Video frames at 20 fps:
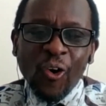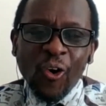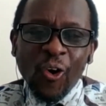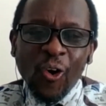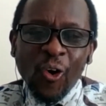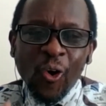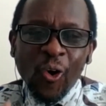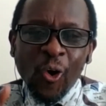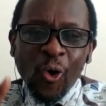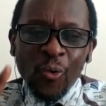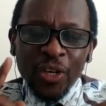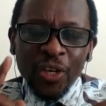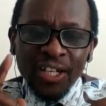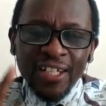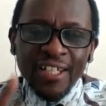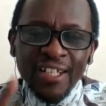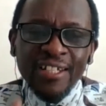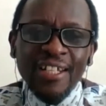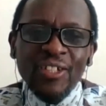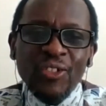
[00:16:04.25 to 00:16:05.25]
All we
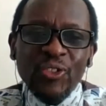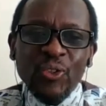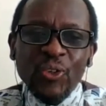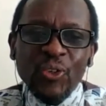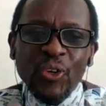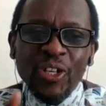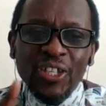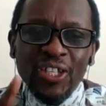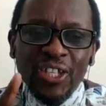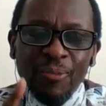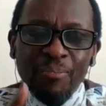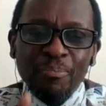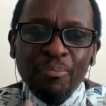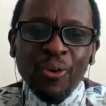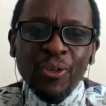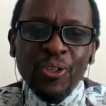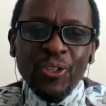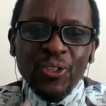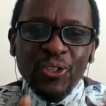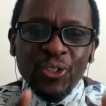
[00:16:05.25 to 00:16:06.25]
need is to keep
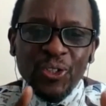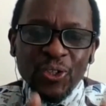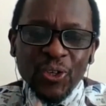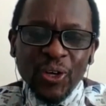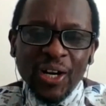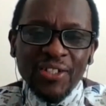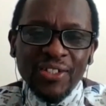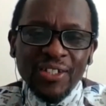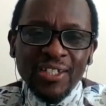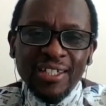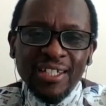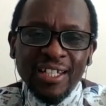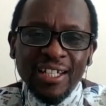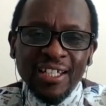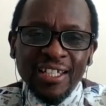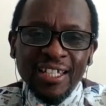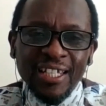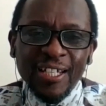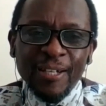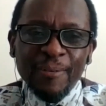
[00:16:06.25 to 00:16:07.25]
on
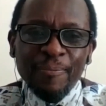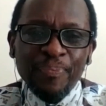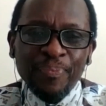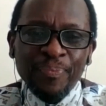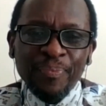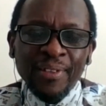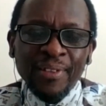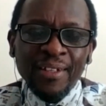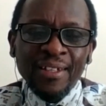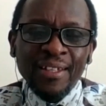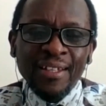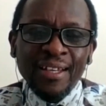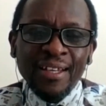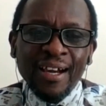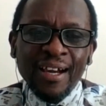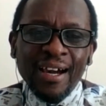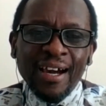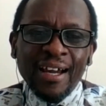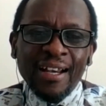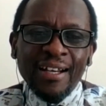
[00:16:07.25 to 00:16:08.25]
trusting him
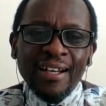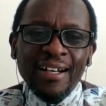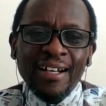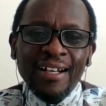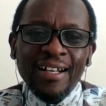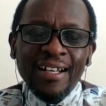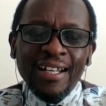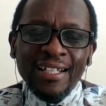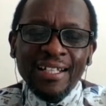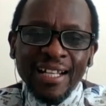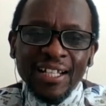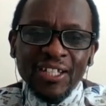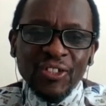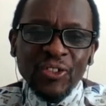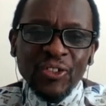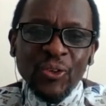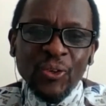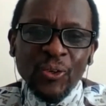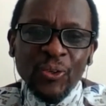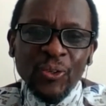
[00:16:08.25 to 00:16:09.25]
and let us
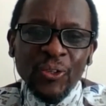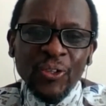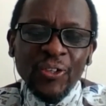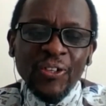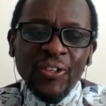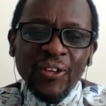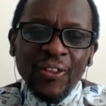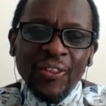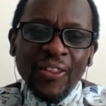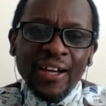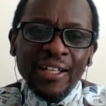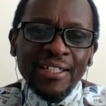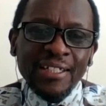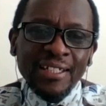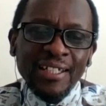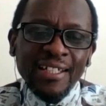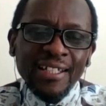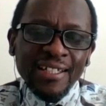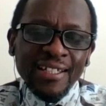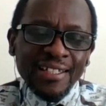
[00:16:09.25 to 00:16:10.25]
know that
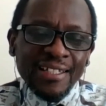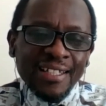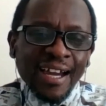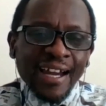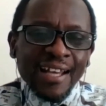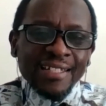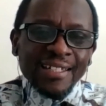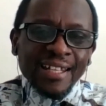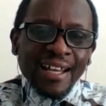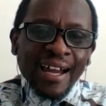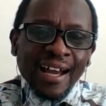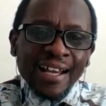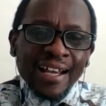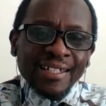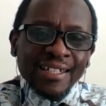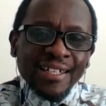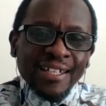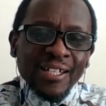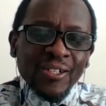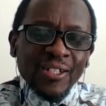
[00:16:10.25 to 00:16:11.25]
just as
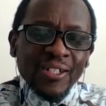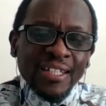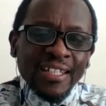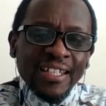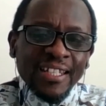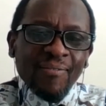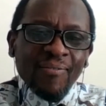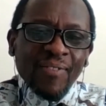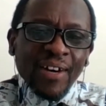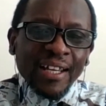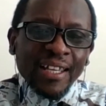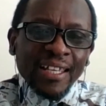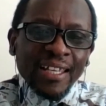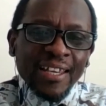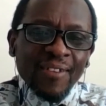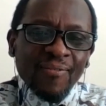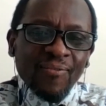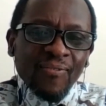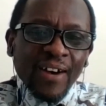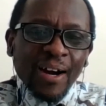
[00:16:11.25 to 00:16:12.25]
he never
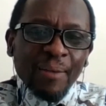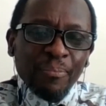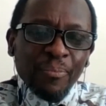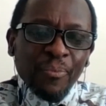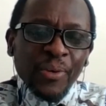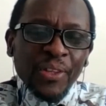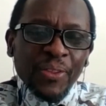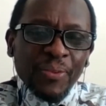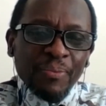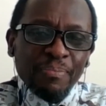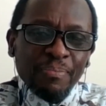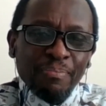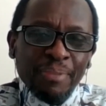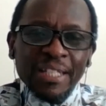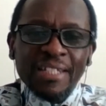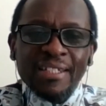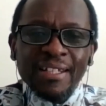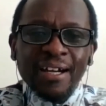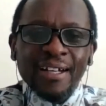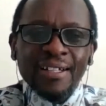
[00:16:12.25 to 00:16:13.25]
gave up with
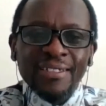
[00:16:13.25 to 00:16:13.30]
Peter,